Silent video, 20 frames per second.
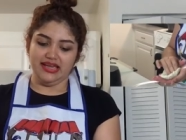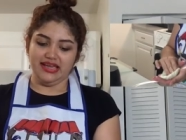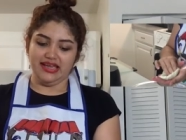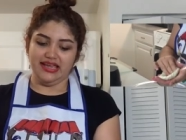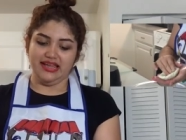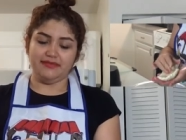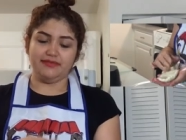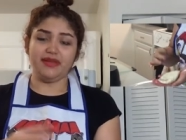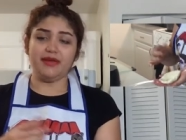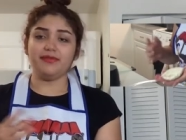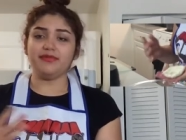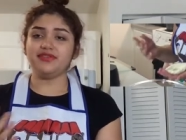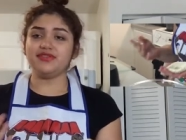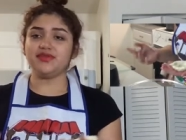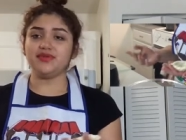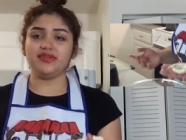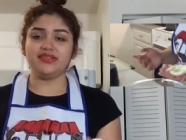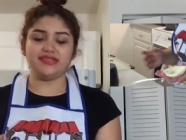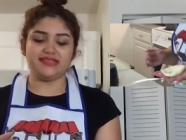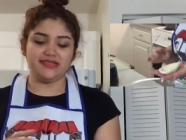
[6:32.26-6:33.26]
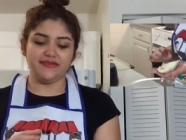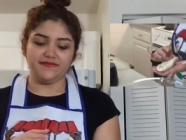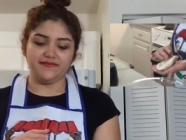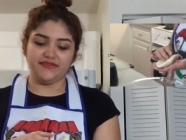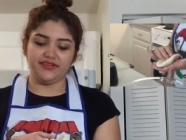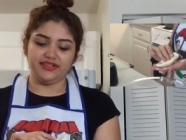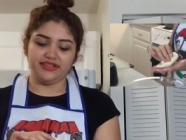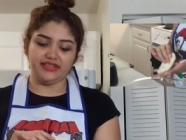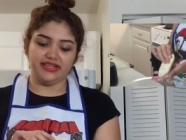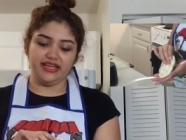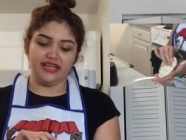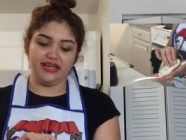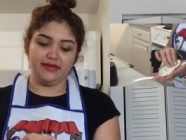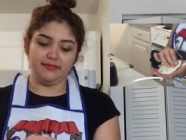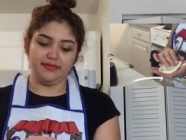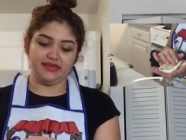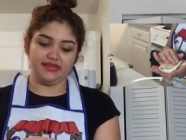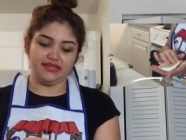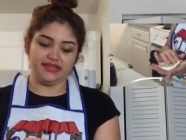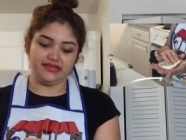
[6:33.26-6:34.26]
And people do it differently,
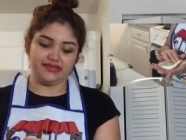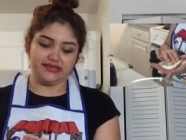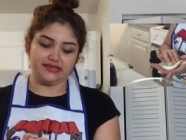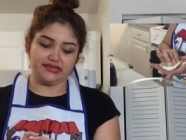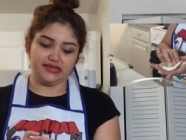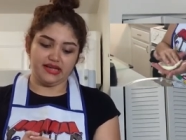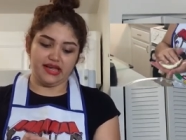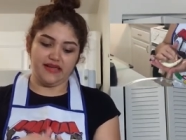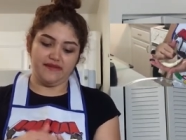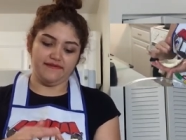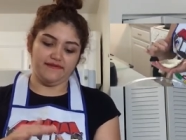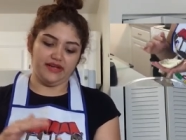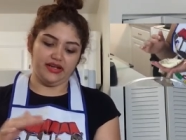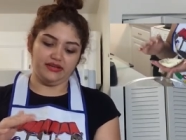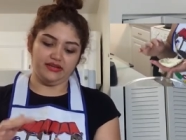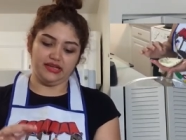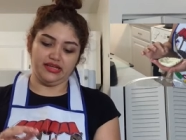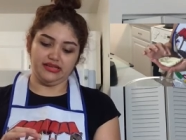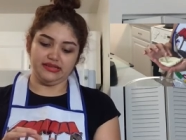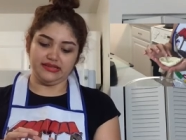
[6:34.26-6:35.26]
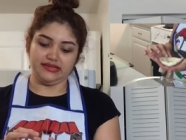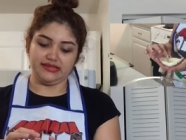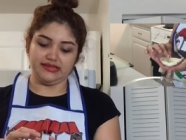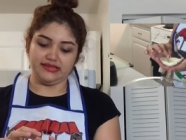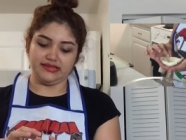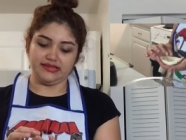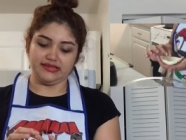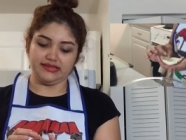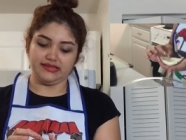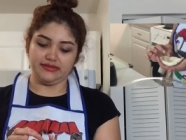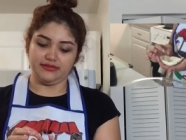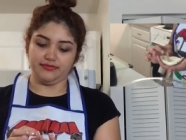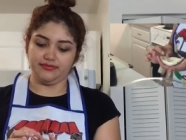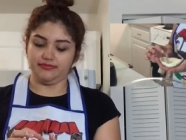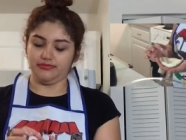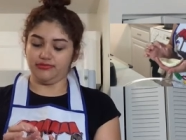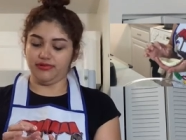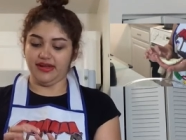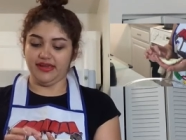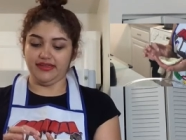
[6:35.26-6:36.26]
but I found that this is the
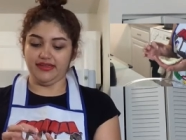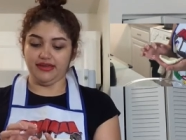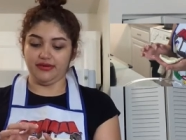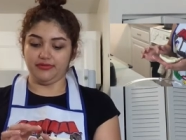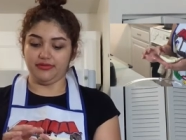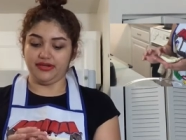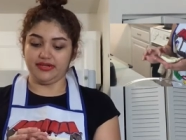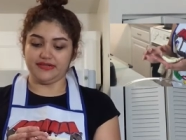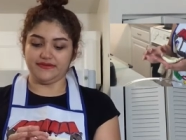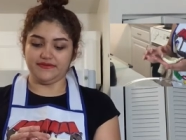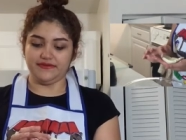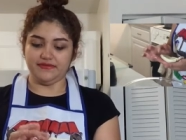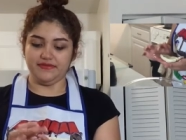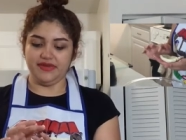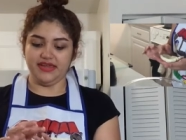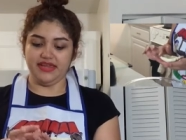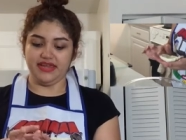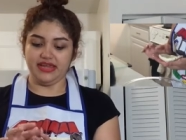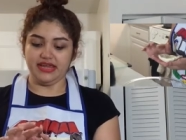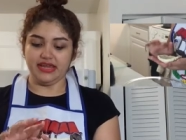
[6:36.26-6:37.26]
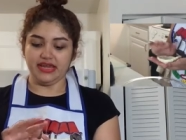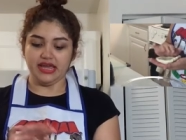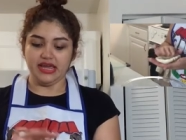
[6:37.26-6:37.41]
way that works for me.